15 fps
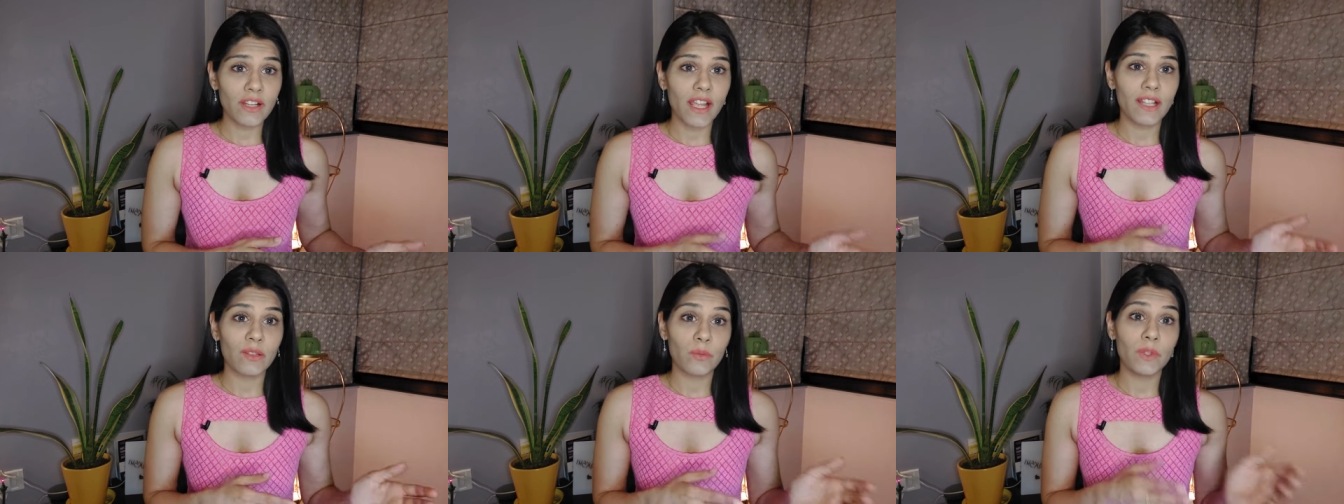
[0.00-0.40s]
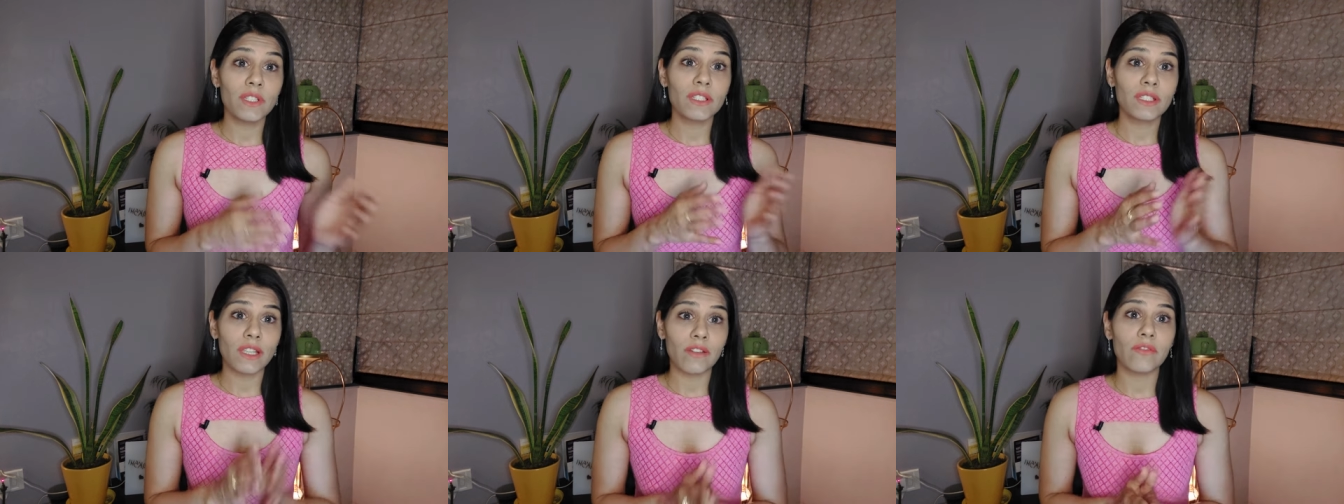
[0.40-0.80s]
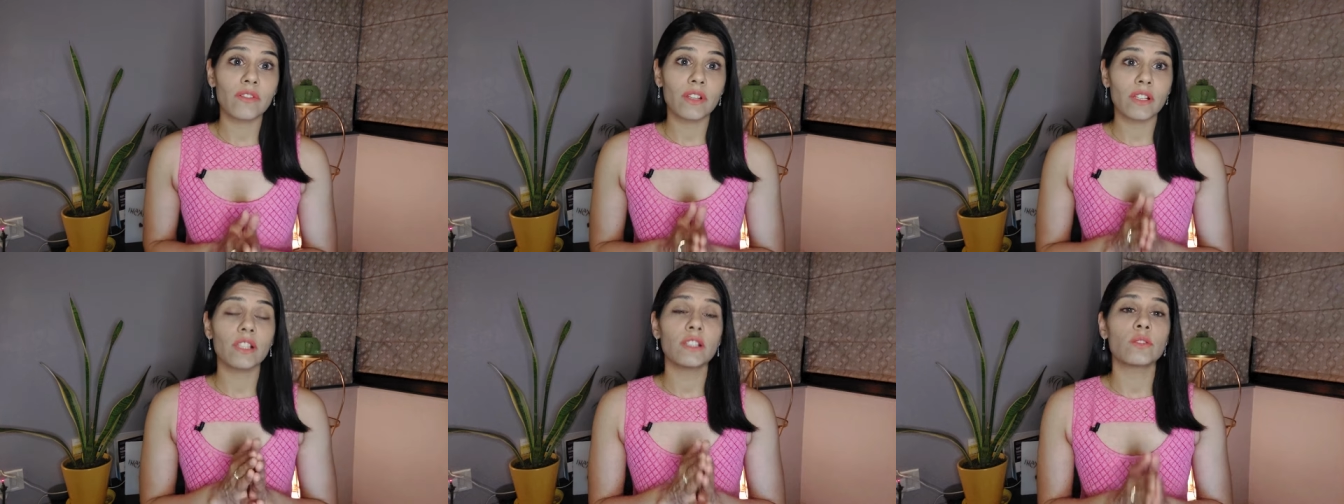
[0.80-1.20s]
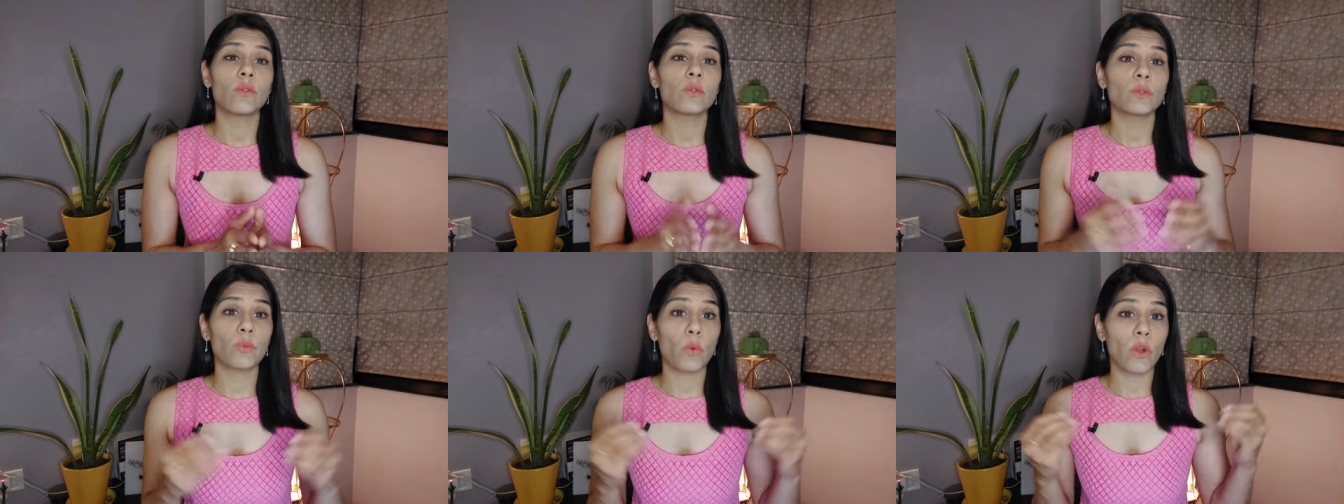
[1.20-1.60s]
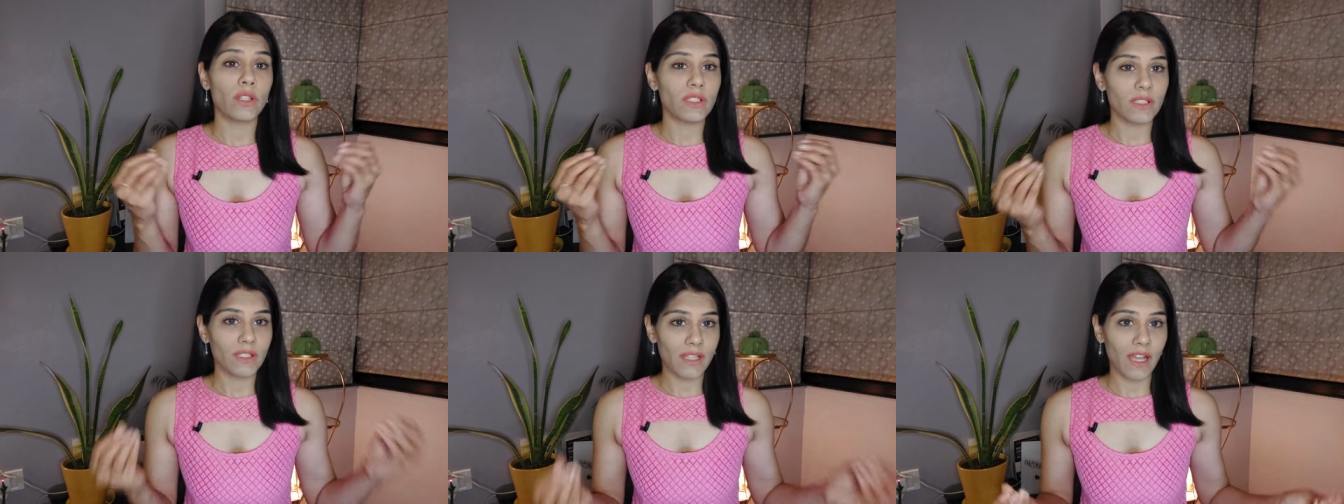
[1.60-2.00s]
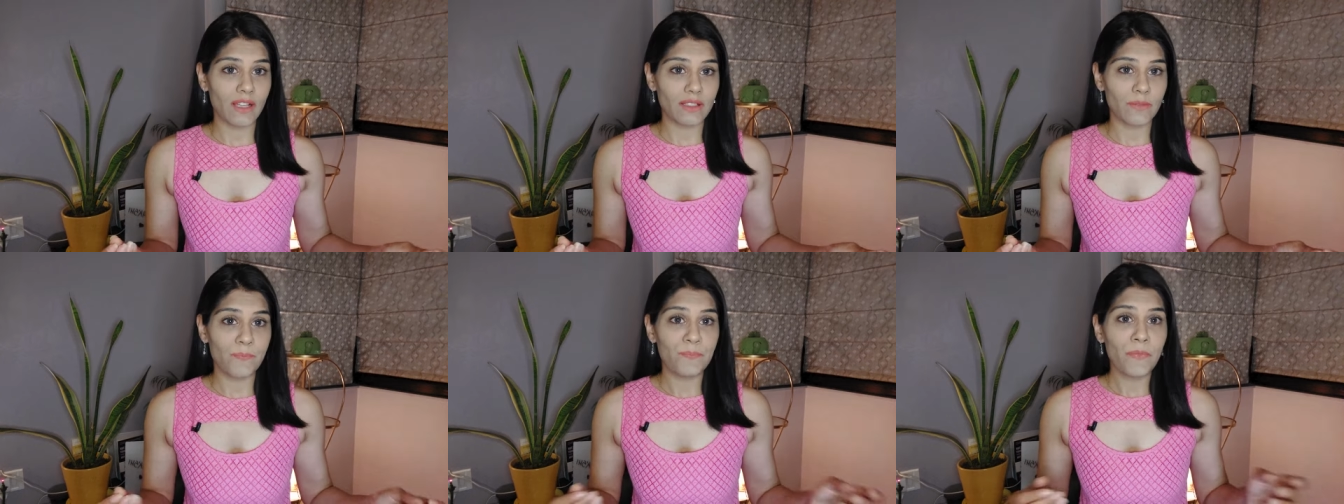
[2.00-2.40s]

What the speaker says: and we definitely don't want that.